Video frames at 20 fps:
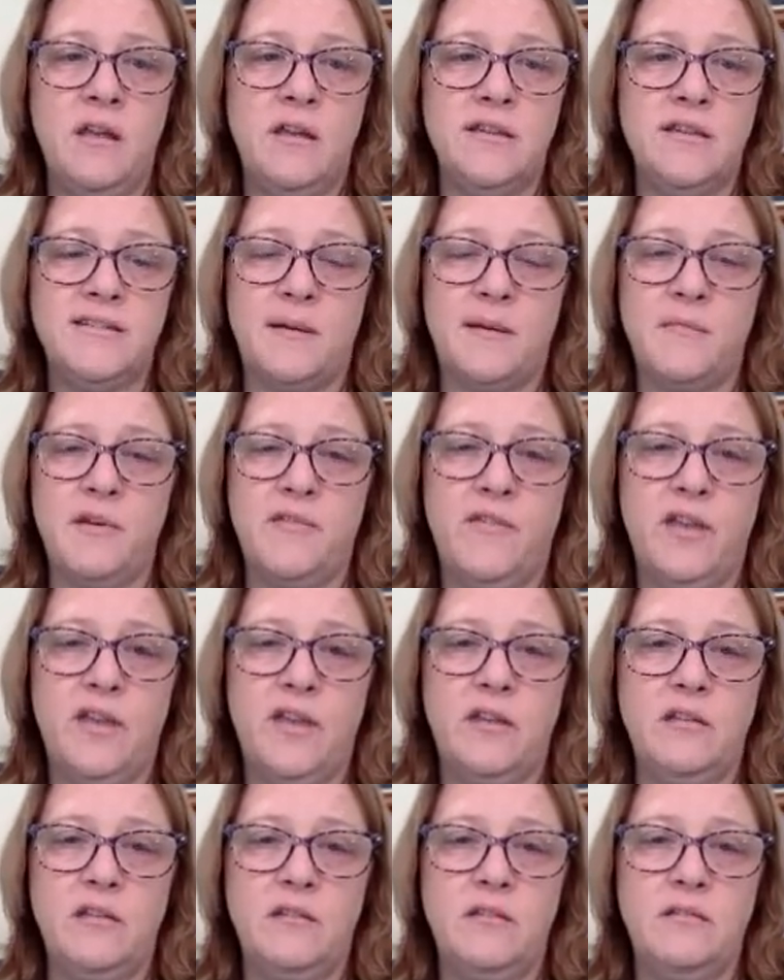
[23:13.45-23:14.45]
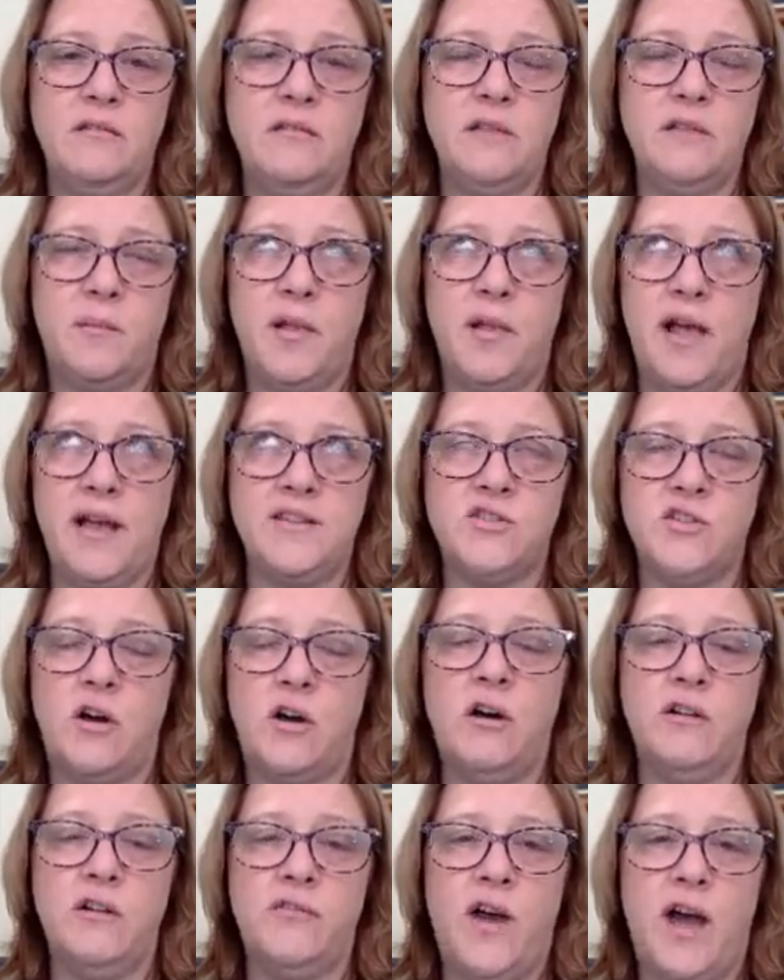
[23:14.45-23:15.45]
Some of it applies to
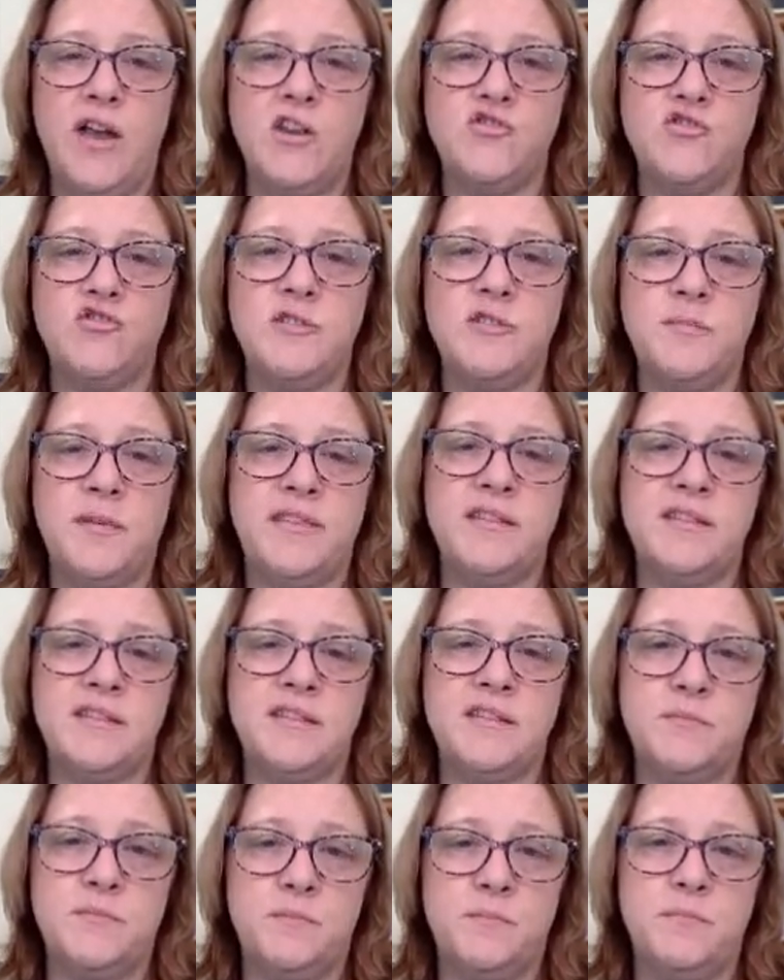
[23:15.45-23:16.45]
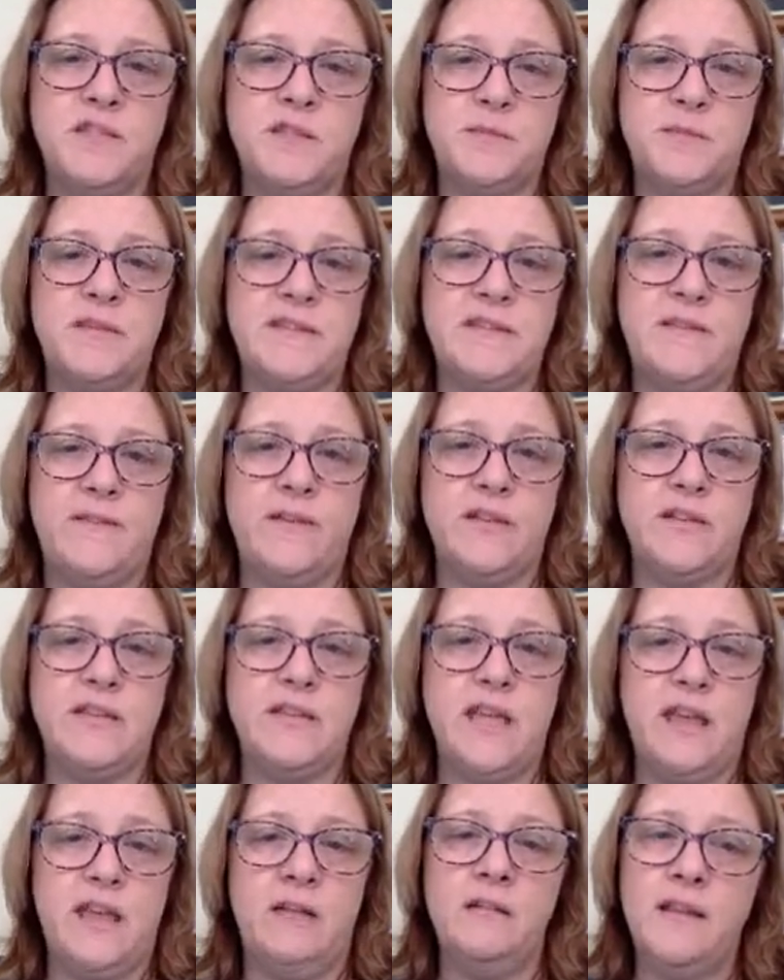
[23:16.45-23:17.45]
all advisories, but this is specific to
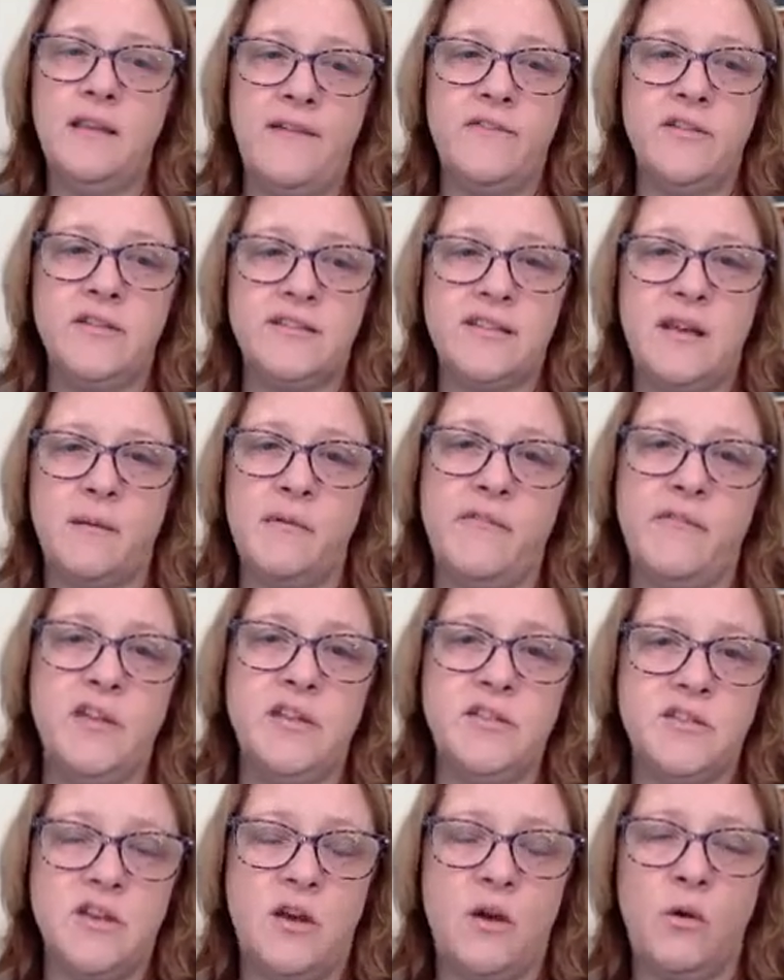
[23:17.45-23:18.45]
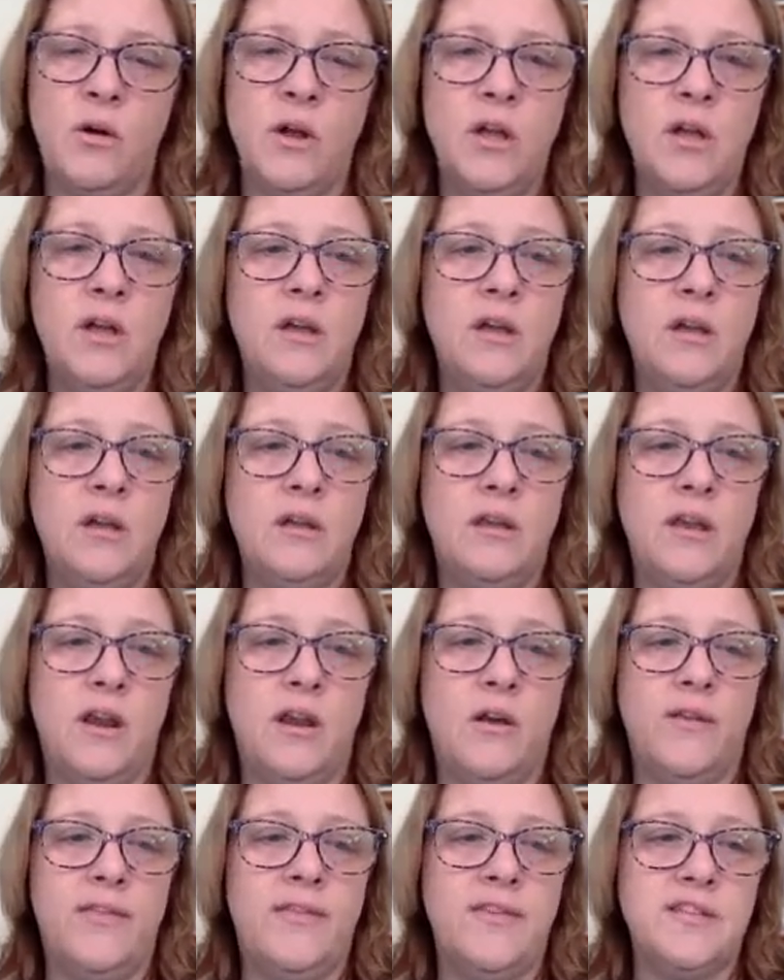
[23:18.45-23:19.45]
811, some of it. So,
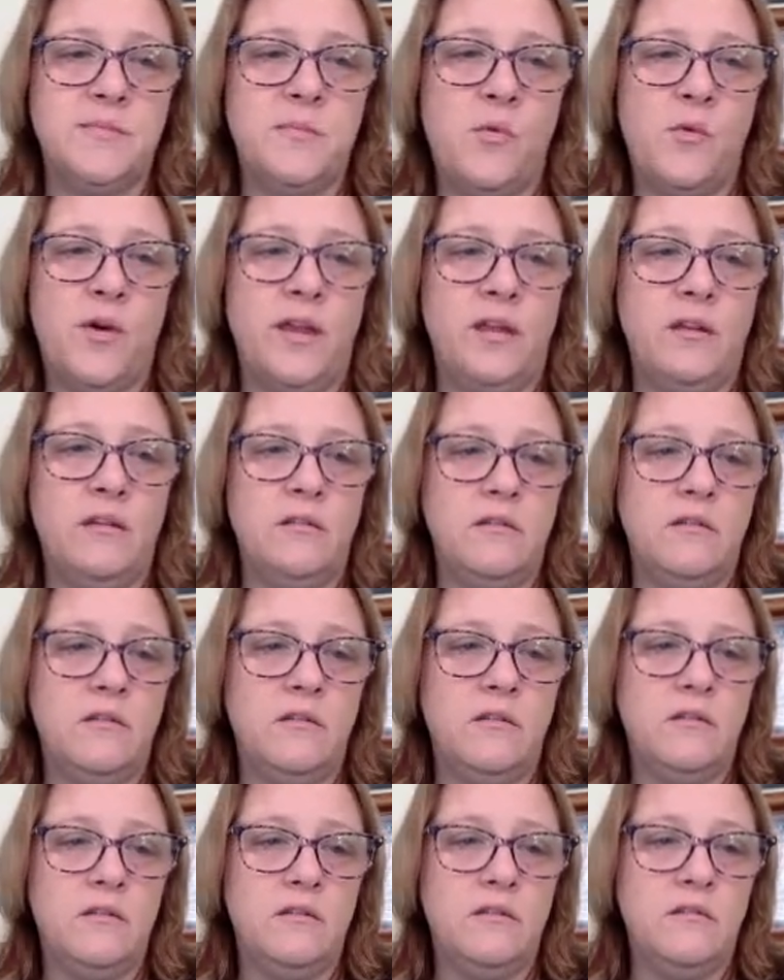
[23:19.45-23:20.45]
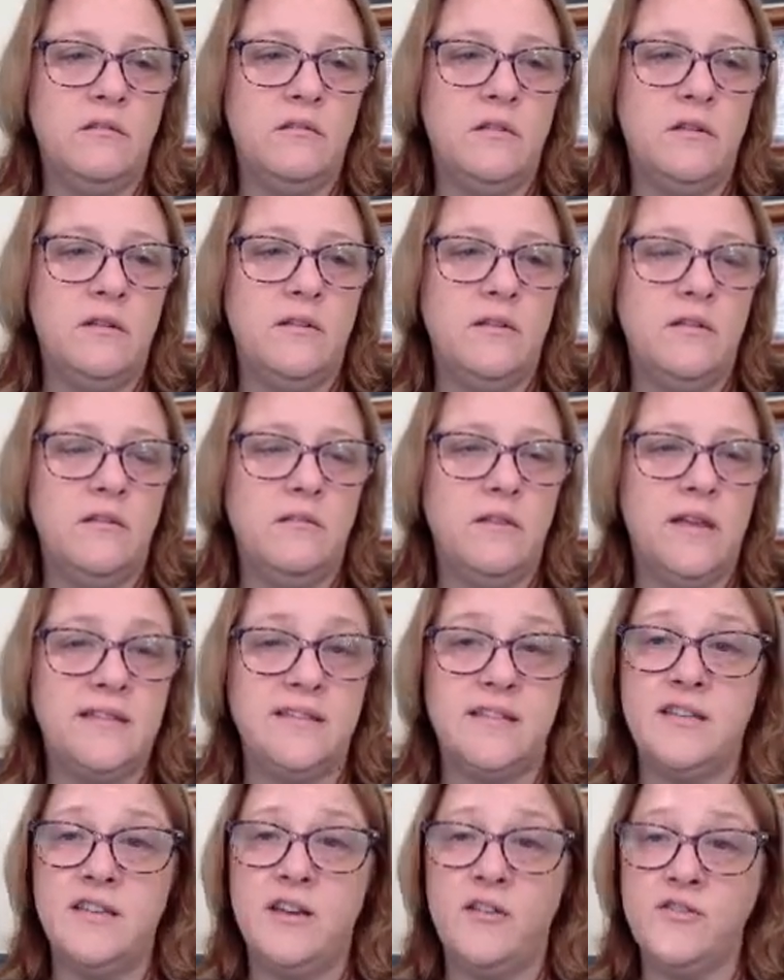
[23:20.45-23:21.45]
at this point, as
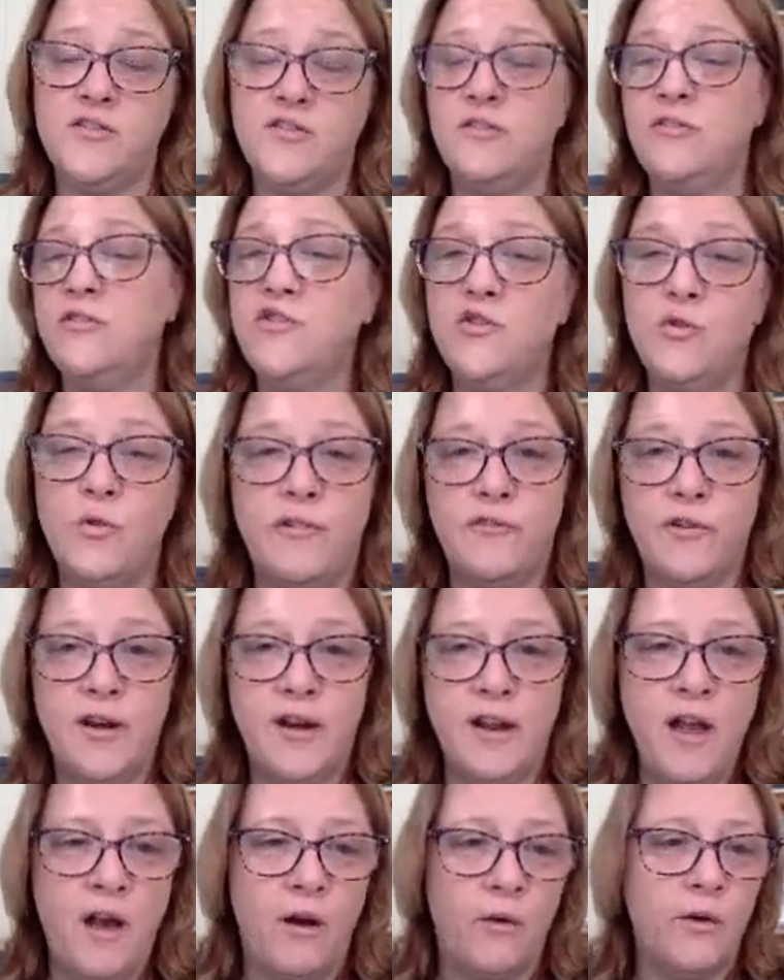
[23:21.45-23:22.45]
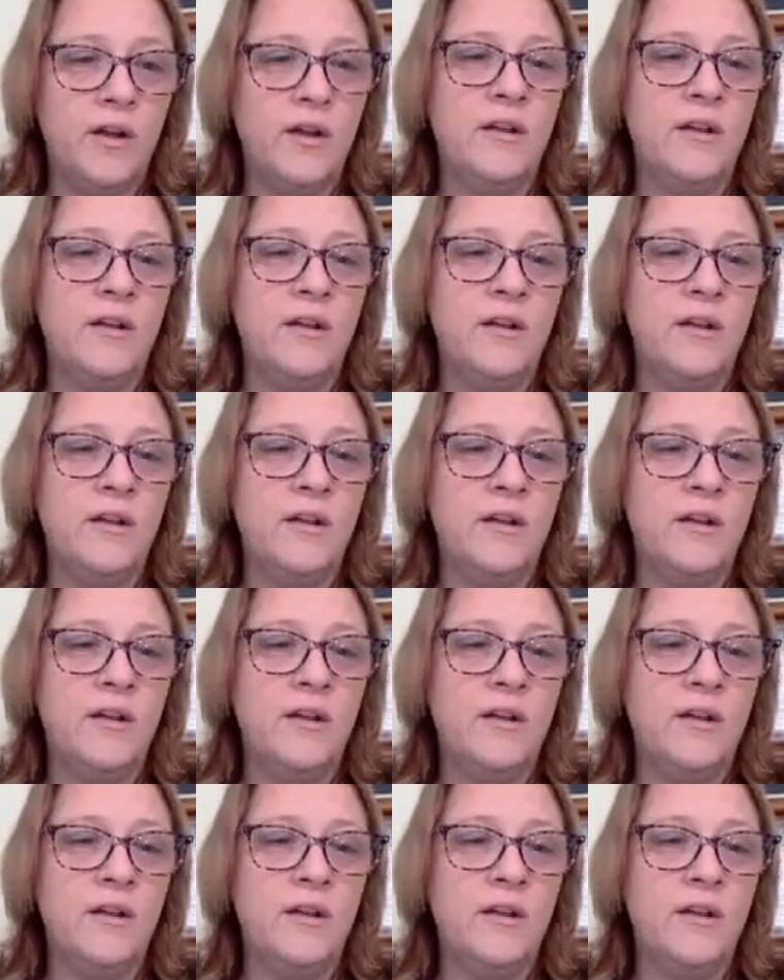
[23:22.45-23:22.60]
I tell the students, you are free to go.